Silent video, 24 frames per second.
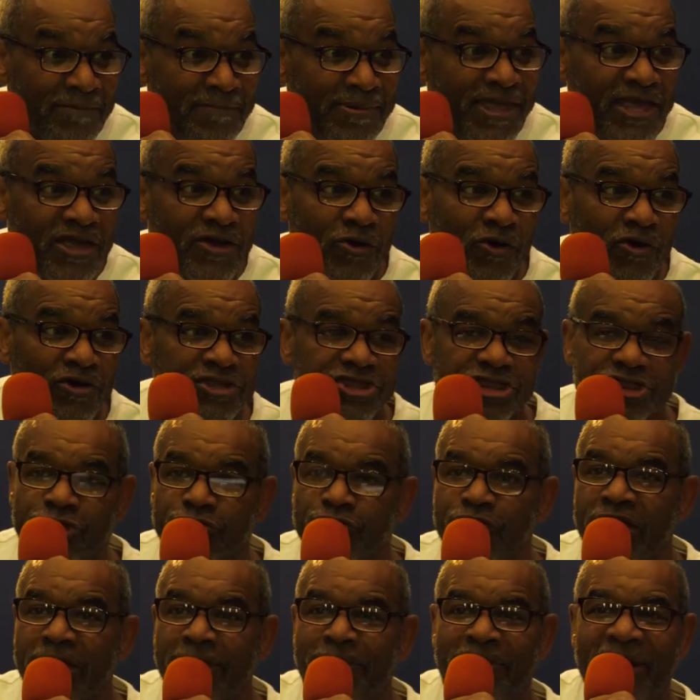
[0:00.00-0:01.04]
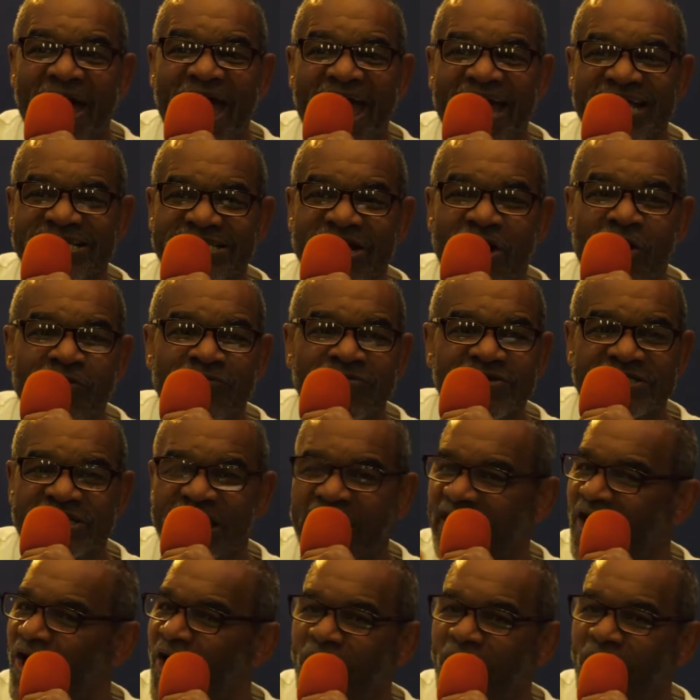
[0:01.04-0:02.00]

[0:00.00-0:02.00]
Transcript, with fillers: Because three Passovers had